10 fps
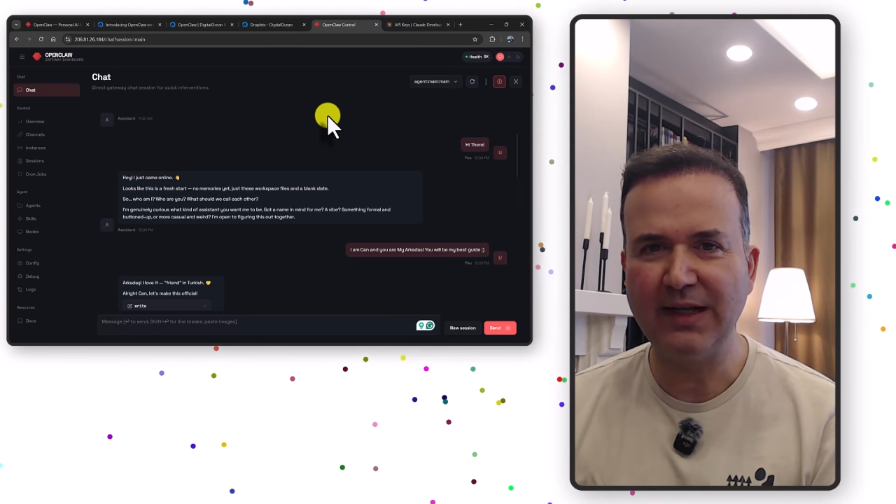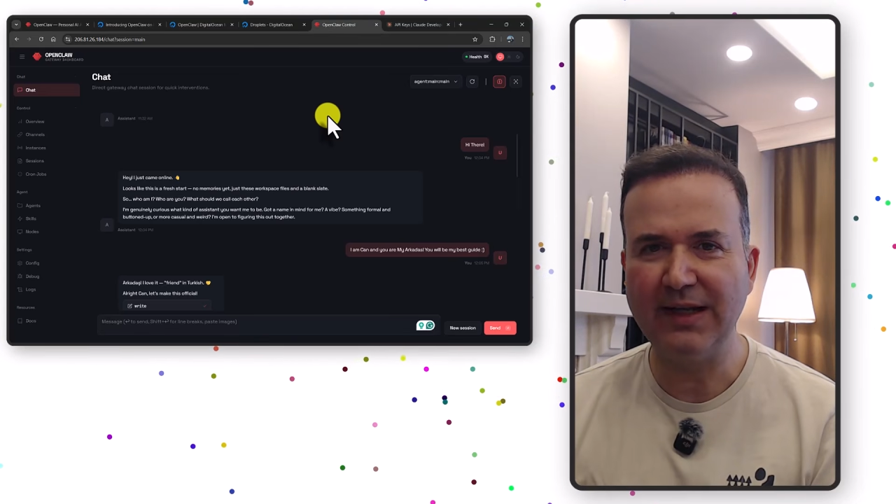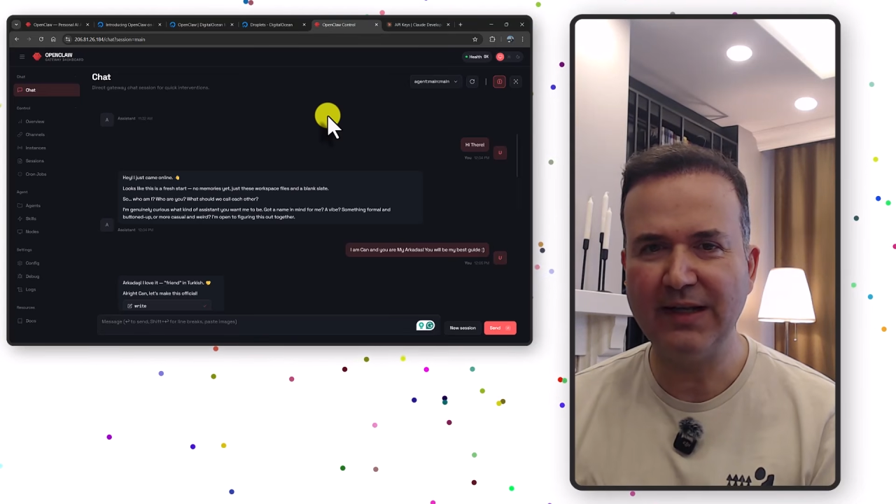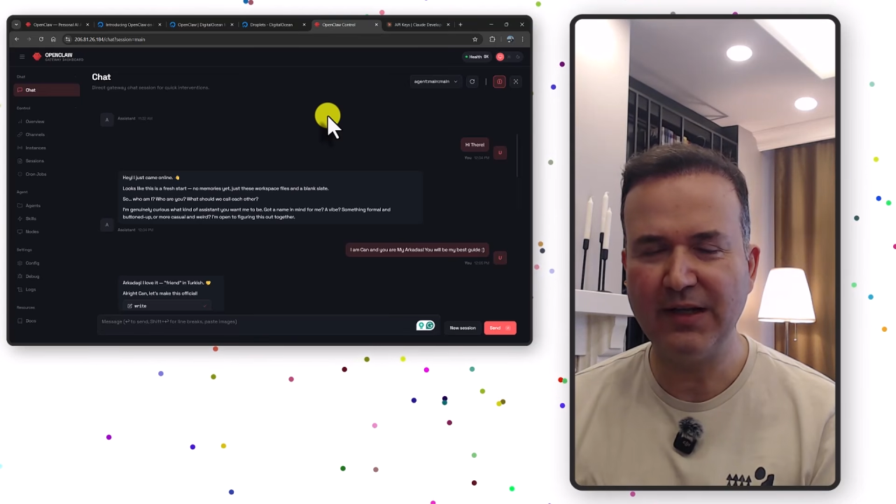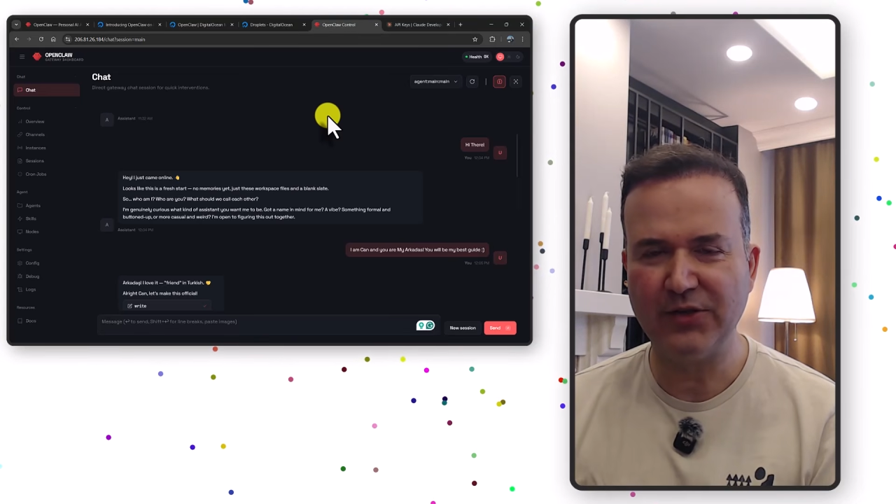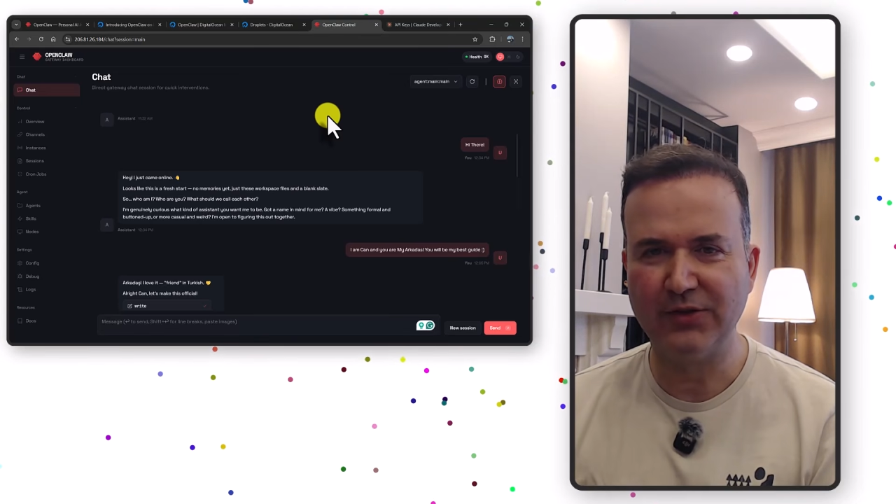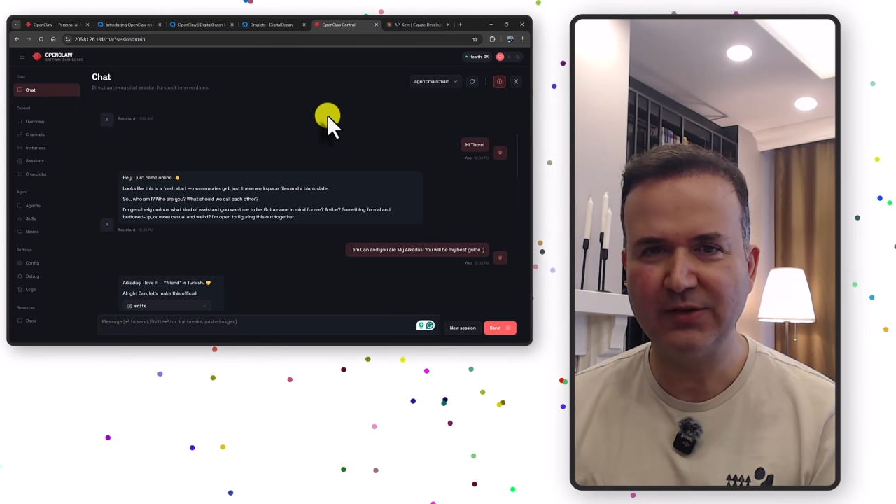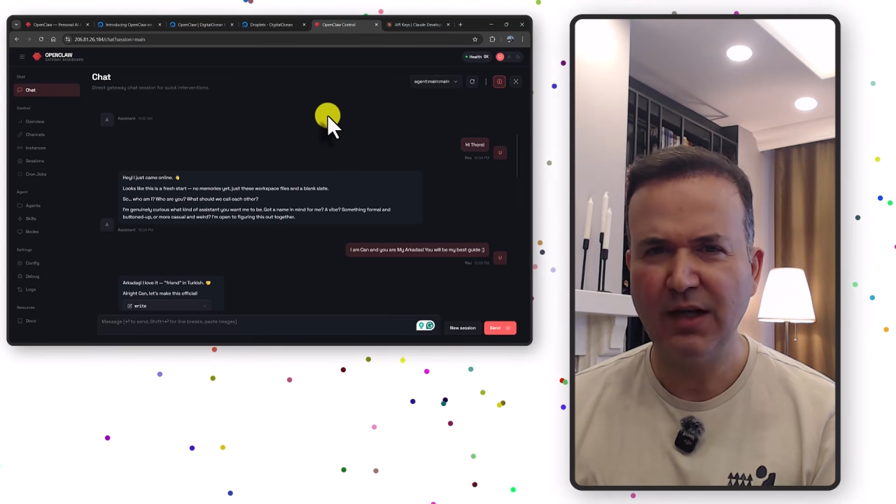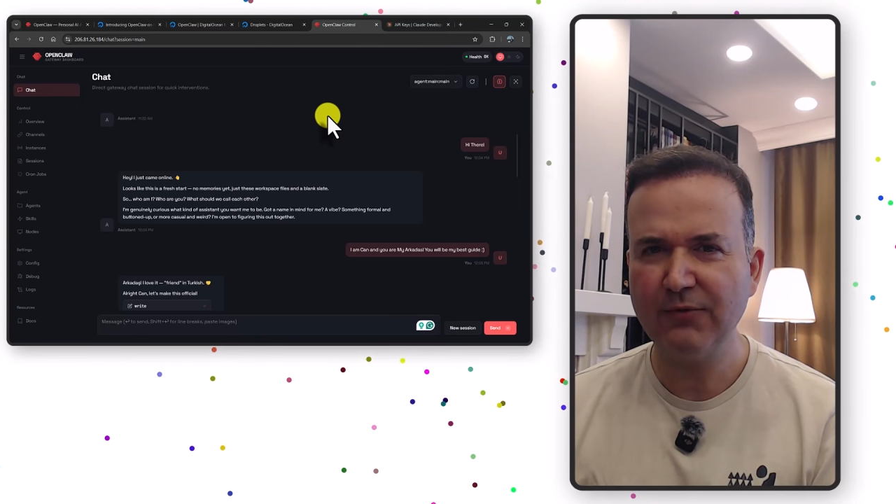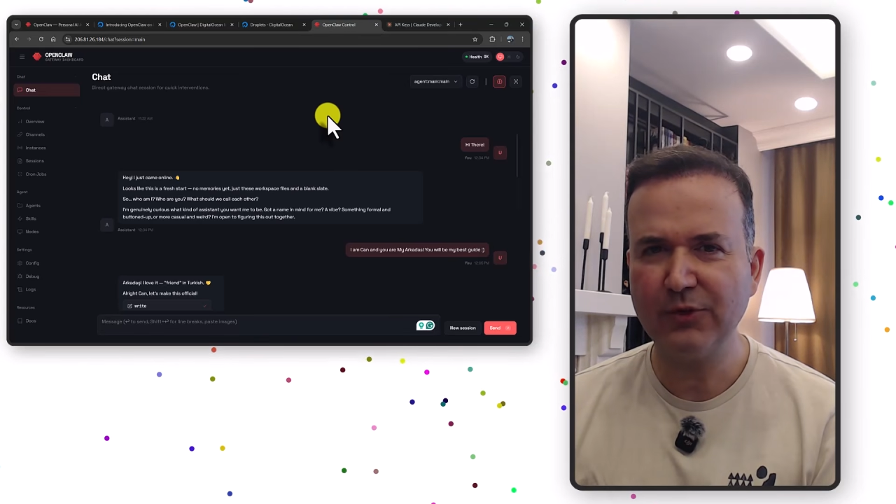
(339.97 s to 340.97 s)
AI
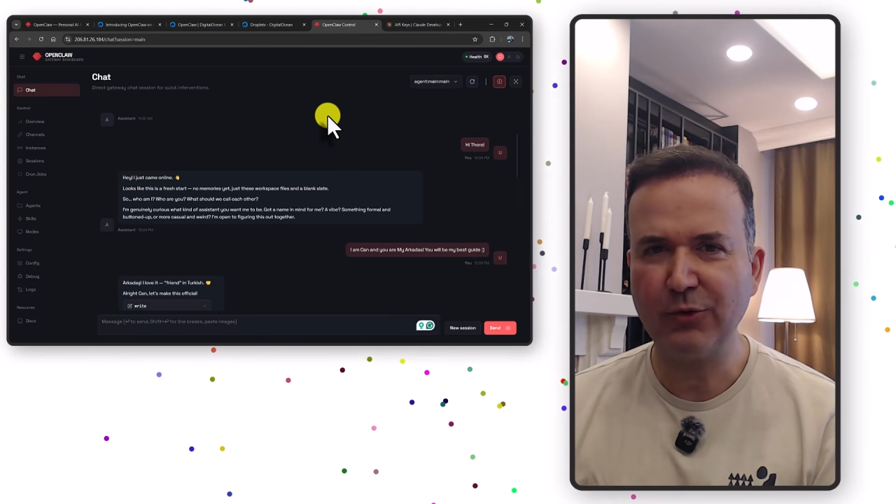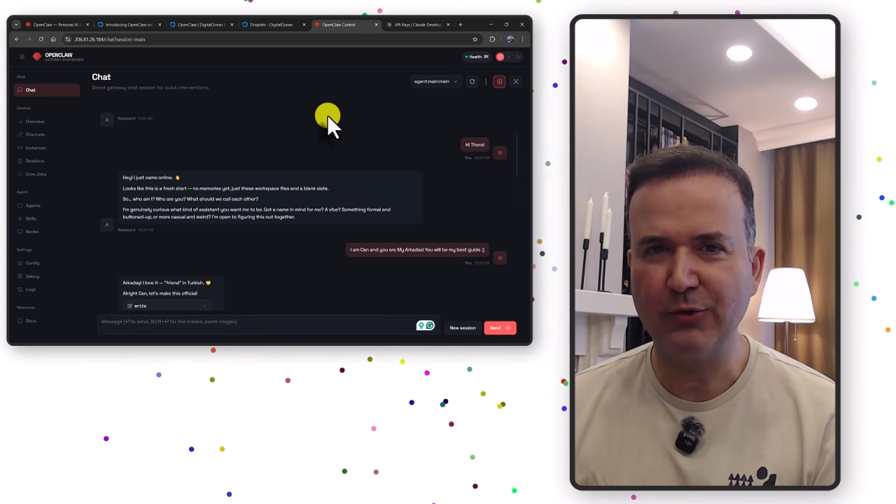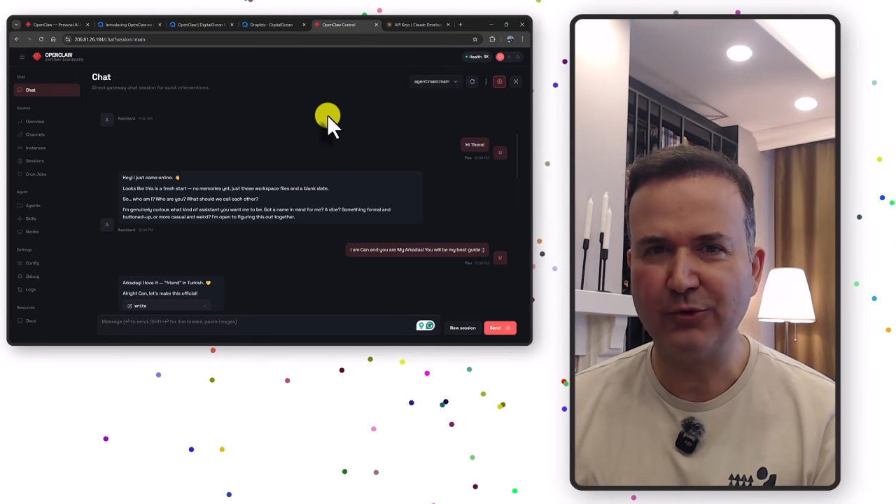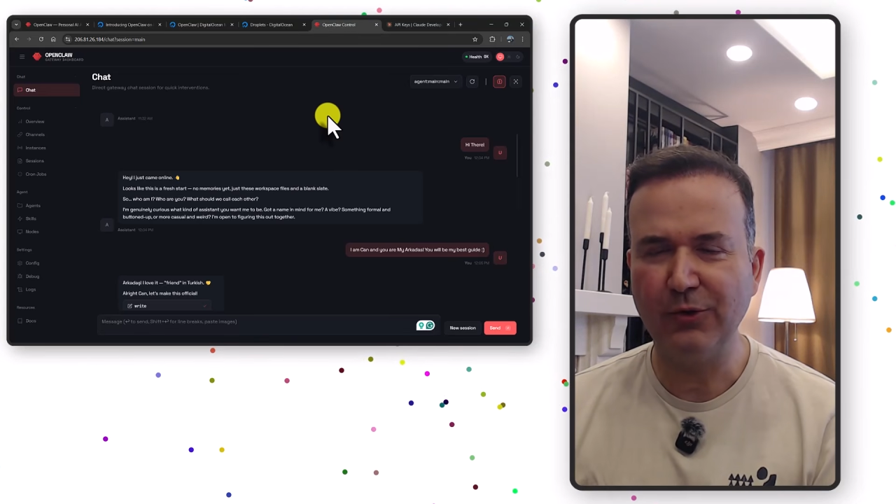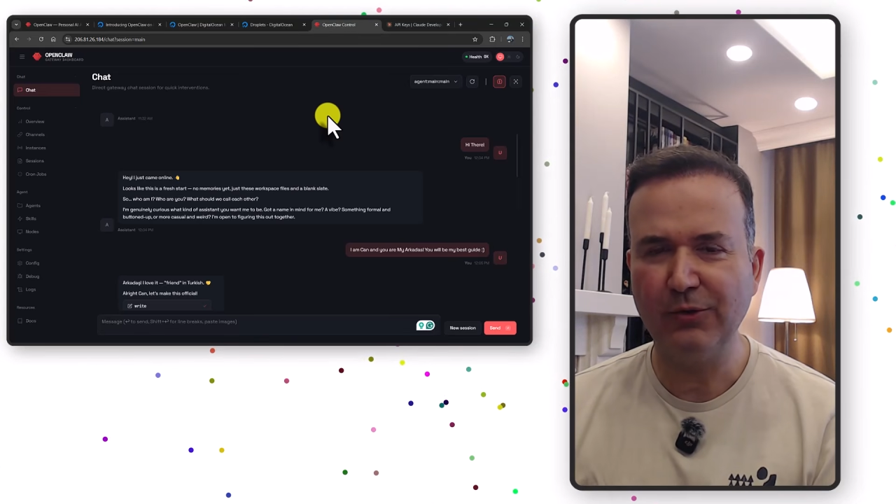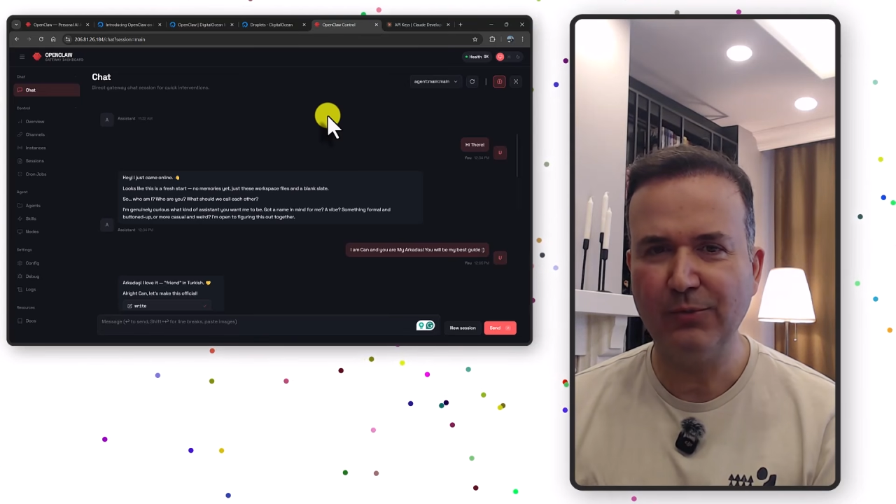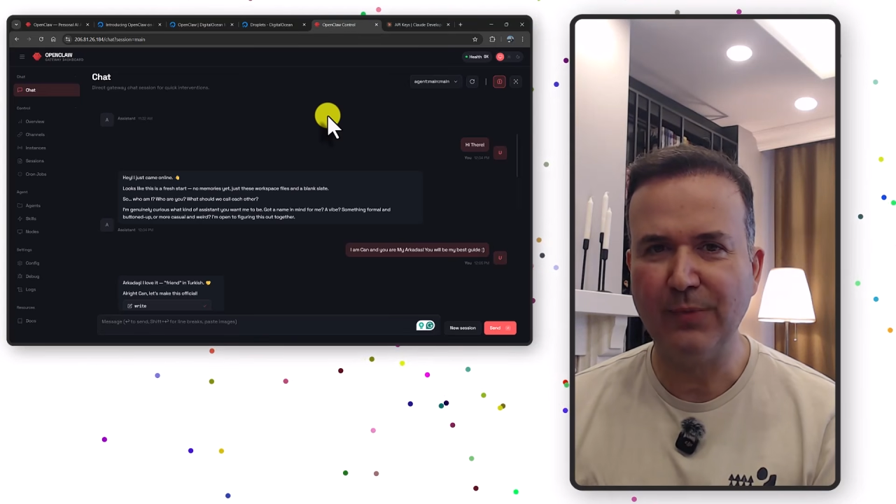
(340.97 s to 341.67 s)
agent how to control